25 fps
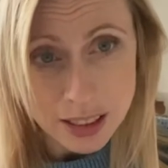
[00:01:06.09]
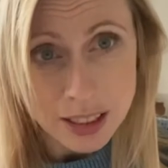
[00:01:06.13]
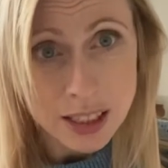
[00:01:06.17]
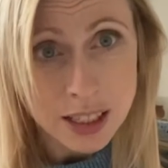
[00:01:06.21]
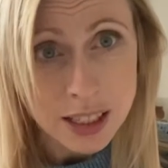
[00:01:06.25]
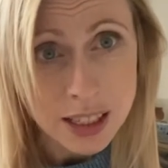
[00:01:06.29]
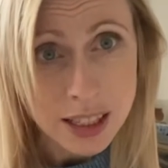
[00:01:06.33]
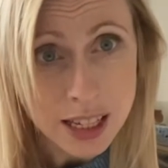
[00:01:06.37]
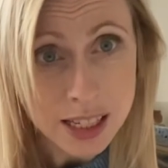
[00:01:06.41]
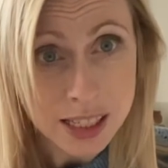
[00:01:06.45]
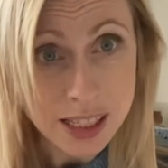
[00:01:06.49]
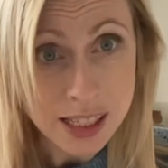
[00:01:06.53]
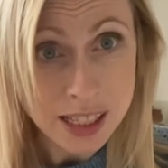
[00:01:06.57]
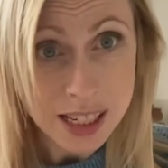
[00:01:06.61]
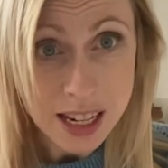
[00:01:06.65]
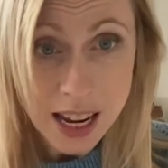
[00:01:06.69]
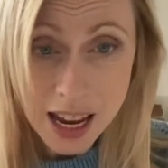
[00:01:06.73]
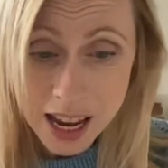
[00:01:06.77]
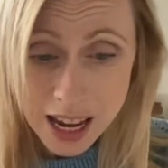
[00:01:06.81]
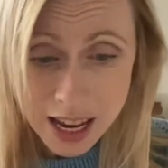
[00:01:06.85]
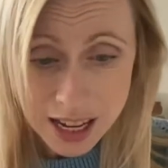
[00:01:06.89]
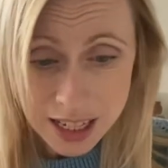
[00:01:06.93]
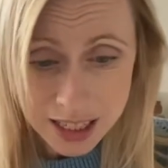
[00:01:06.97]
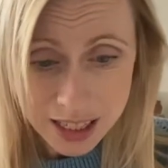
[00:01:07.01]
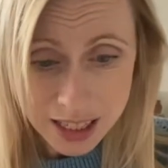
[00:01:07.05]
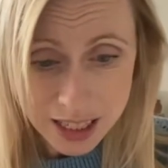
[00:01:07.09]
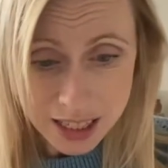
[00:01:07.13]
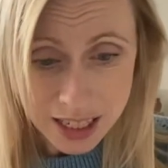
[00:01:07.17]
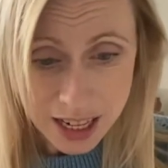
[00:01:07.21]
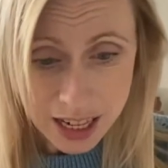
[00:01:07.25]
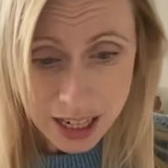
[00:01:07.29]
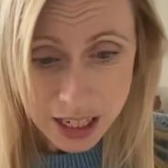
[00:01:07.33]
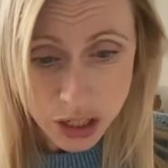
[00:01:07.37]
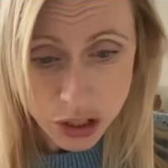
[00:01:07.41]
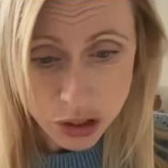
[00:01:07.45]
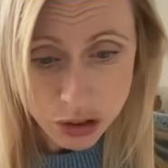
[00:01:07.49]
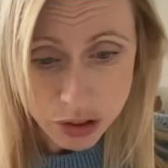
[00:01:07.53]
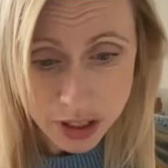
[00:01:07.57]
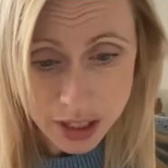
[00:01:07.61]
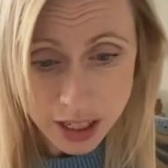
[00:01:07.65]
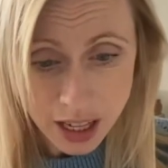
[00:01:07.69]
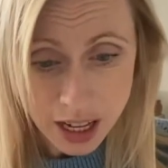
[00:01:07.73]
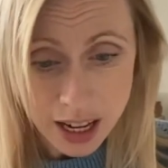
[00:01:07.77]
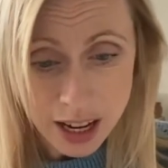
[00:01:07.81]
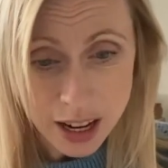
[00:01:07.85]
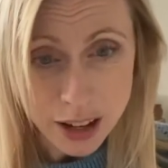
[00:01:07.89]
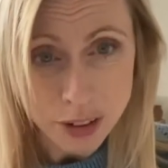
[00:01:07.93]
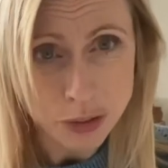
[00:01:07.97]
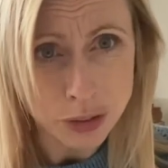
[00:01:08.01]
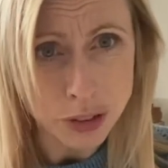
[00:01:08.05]
They stared at the dangerous
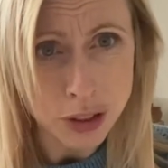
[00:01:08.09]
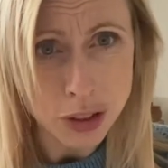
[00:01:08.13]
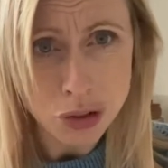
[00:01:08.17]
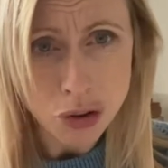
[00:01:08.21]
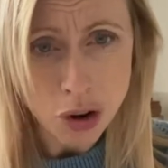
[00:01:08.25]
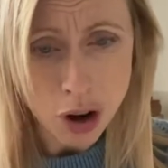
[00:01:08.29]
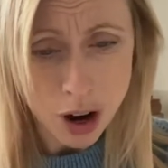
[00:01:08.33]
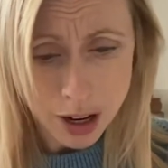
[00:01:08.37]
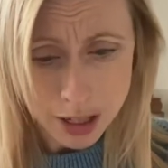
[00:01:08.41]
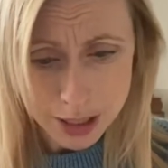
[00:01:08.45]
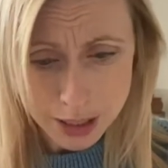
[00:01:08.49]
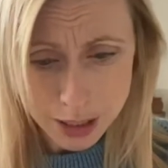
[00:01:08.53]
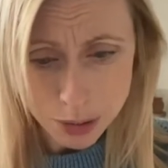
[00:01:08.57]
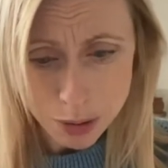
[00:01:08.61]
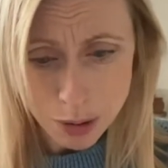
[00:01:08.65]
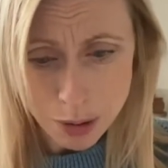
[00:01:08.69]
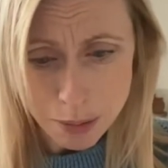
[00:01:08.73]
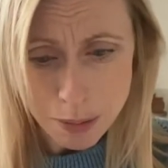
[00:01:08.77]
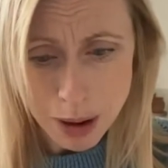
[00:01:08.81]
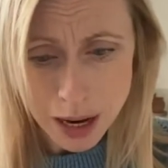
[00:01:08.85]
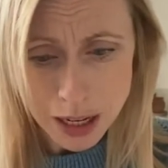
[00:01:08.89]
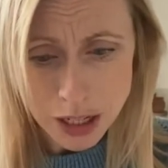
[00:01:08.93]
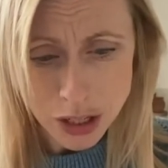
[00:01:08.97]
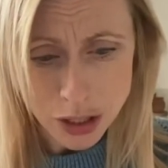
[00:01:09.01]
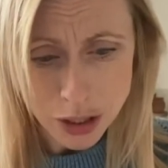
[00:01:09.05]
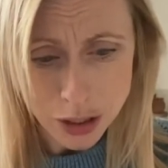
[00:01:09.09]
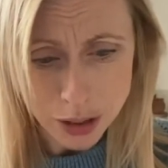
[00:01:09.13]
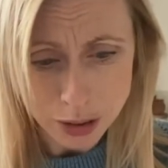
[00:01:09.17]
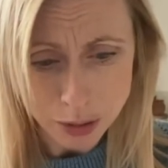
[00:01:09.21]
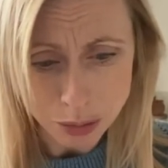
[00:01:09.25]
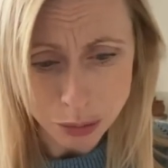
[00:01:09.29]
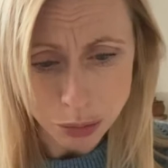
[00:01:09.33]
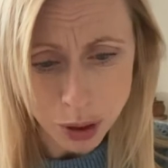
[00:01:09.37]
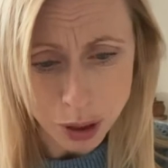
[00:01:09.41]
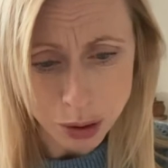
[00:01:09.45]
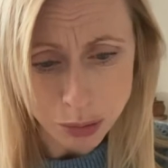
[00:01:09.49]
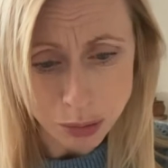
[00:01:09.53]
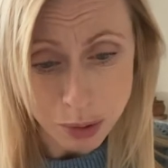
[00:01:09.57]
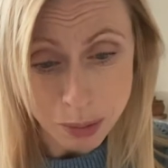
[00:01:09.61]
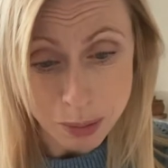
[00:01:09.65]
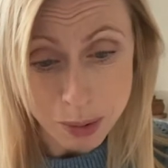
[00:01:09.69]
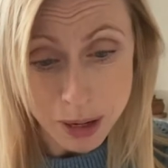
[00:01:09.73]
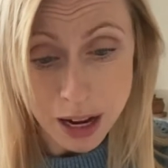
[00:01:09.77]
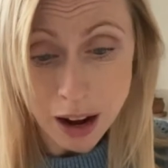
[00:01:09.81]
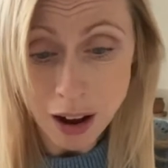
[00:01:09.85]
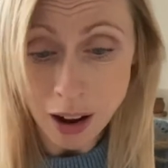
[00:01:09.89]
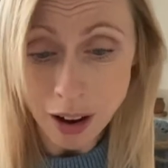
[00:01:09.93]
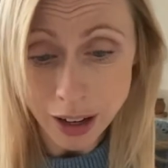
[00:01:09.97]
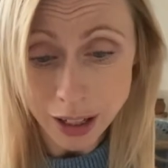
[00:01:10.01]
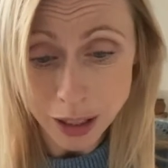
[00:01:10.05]
cliff and tried to imagine what it would be
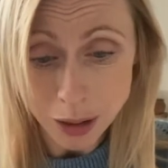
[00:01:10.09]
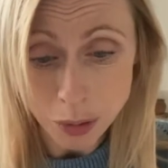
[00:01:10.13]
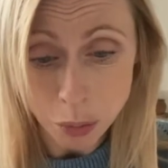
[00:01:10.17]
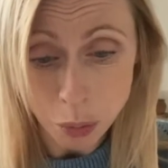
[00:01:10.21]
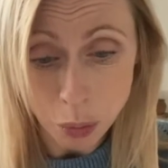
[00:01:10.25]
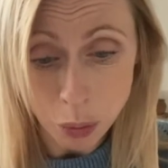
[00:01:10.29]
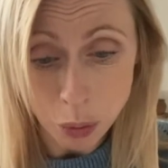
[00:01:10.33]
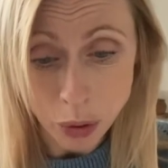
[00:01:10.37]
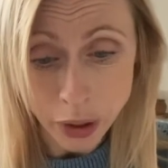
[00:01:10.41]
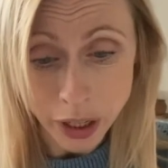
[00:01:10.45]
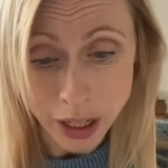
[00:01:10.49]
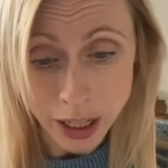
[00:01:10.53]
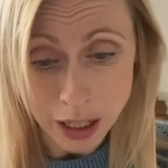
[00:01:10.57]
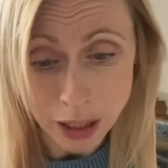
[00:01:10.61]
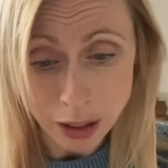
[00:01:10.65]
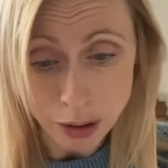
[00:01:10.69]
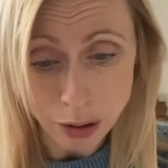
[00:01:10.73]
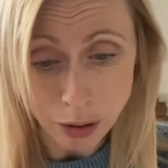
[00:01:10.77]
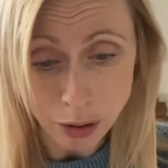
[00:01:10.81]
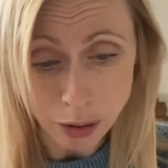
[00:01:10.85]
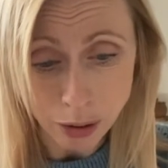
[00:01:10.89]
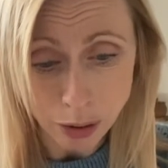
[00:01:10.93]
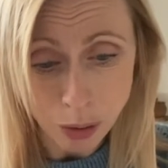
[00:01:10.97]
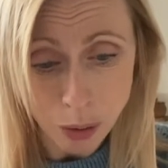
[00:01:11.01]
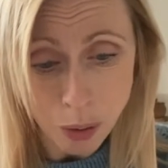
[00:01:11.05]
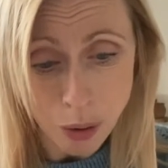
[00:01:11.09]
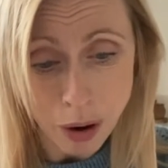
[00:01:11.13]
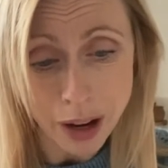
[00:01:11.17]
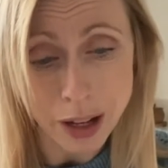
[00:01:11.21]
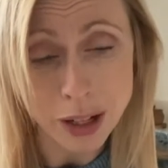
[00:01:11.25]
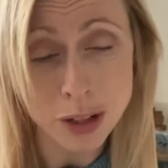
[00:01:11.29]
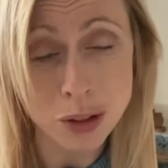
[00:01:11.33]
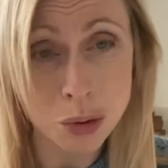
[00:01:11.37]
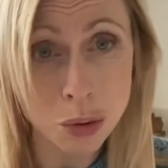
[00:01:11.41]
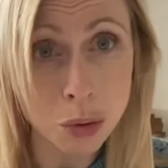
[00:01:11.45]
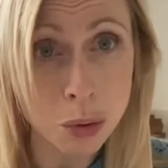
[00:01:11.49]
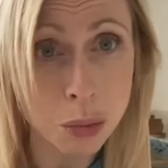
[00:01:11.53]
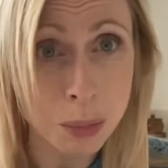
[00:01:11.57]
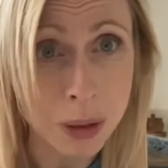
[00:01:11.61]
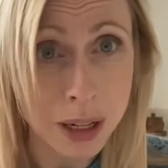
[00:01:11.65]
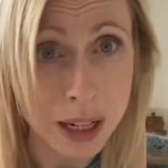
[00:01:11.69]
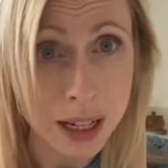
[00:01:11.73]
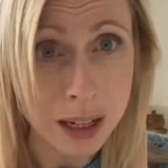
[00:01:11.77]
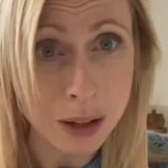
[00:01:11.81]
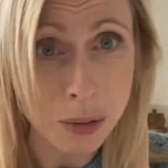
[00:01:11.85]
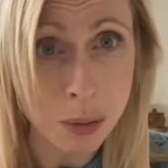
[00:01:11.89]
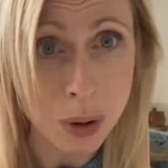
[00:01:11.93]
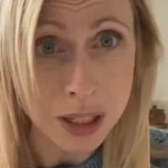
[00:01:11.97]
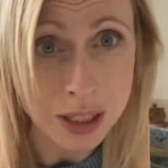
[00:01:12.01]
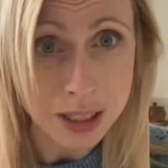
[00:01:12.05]
like walking along quite normally
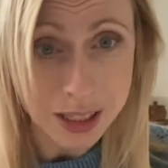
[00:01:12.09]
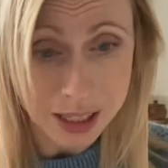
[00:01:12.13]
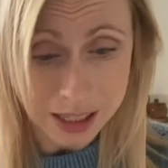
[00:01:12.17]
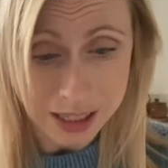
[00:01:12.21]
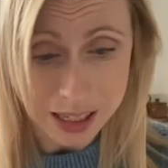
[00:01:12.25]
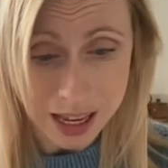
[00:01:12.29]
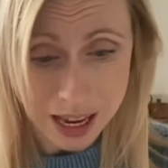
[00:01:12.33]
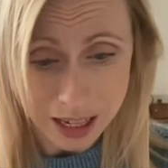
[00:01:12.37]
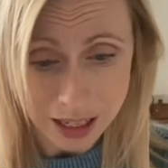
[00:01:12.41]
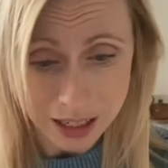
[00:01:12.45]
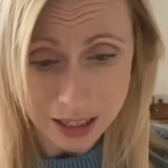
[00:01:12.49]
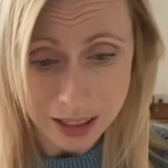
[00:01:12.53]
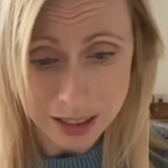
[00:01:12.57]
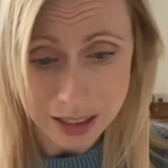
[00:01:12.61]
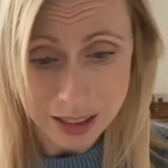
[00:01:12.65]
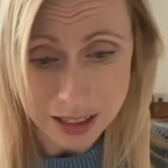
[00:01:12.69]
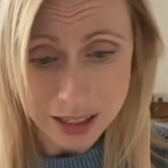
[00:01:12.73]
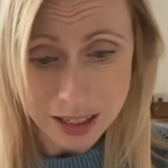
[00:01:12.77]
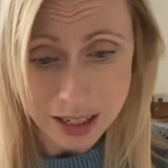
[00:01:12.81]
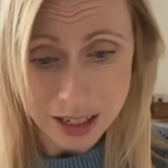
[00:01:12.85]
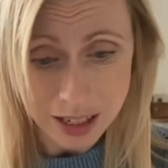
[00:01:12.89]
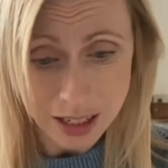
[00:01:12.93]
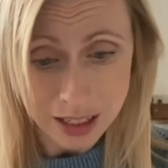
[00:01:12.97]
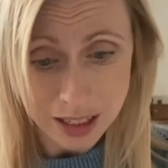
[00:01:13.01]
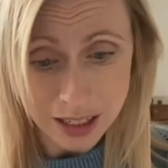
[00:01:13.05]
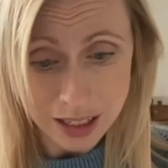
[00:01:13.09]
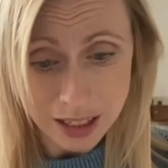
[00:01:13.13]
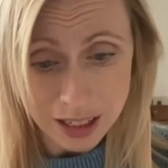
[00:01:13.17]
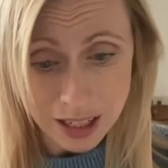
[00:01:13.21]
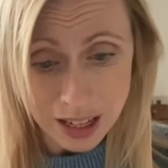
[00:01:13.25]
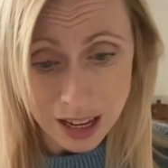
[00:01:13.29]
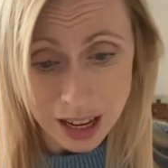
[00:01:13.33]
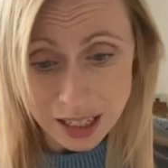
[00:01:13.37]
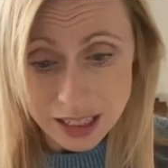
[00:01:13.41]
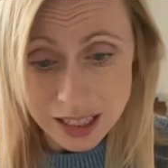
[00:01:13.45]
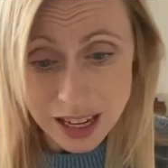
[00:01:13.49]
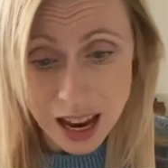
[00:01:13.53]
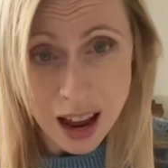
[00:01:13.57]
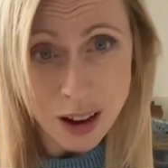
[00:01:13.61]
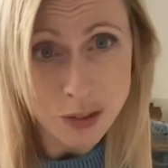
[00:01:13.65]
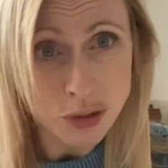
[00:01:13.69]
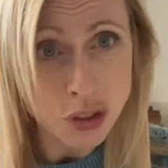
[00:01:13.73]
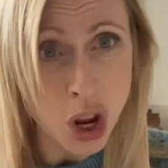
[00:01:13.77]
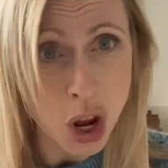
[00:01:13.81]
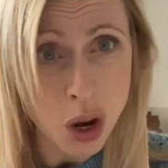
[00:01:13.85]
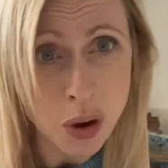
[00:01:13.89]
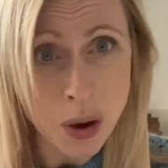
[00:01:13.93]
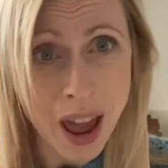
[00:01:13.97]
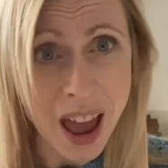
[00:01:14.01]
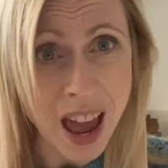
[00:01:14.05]
one second and to have
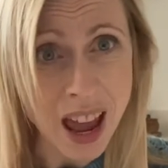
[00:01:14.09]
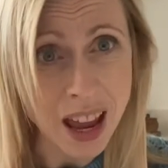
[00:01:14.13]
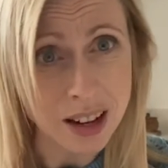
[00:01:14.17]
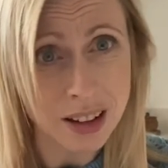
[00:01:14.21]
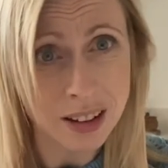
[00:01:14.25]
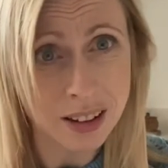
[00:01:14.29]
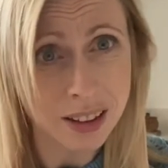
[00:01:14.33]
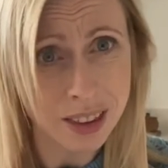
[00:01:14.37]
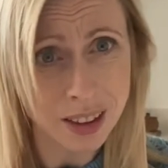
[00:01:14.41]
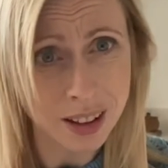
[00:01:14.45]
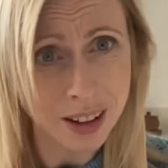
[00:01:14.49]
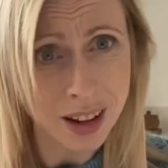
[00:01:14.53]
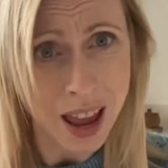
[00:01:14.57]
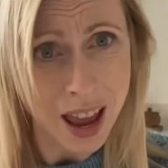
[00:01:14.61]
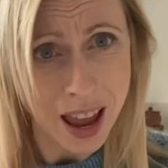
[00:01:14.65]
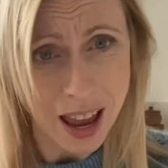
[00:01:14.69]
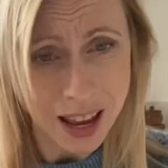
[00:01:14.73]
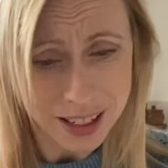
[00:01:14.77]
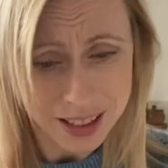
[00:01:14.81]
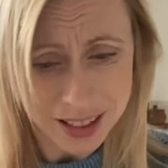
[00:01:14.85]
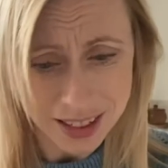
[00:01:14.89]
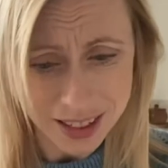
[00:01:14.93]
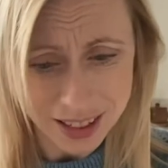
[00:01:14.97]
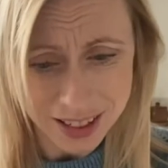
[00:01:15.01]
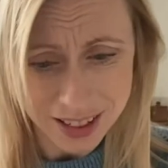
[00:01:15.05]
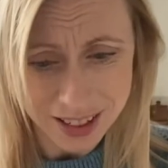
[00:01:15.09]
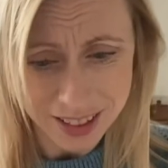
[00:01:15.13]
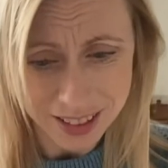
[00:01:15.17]
no head the next.